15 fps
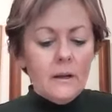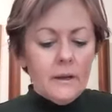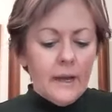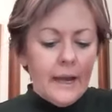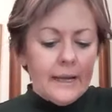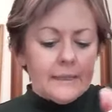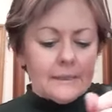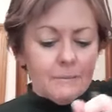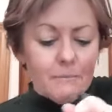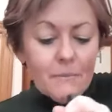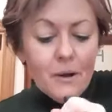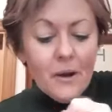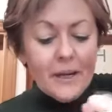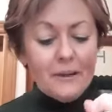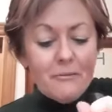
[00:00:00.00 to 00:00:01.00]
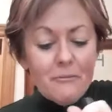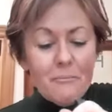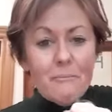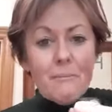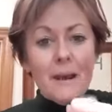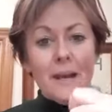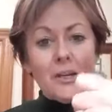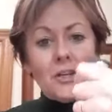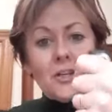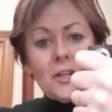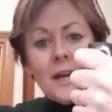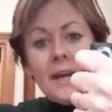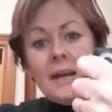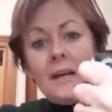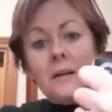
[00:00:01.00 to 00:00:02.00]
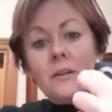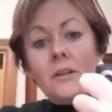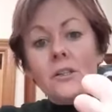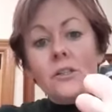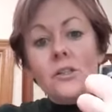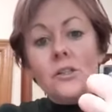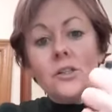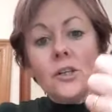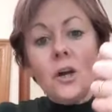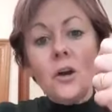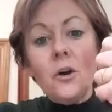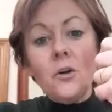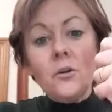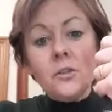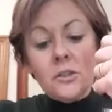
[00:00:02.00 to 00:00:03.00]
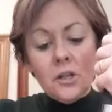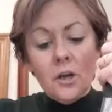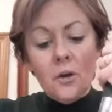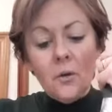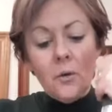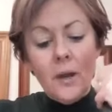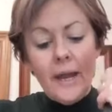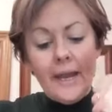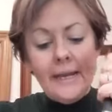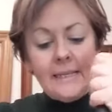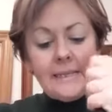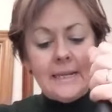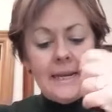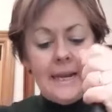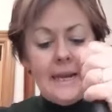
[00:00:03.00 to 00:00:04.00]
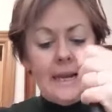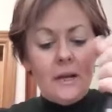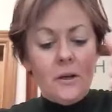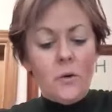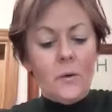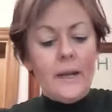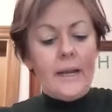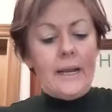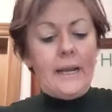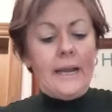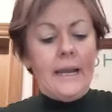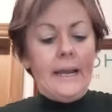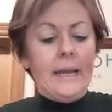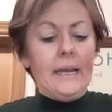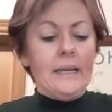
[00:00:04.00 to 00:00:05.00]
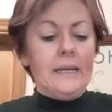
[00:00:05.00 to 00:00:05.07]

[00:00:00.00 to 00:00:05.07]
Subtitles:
Okay, so mine have mashed down so easily and quickly.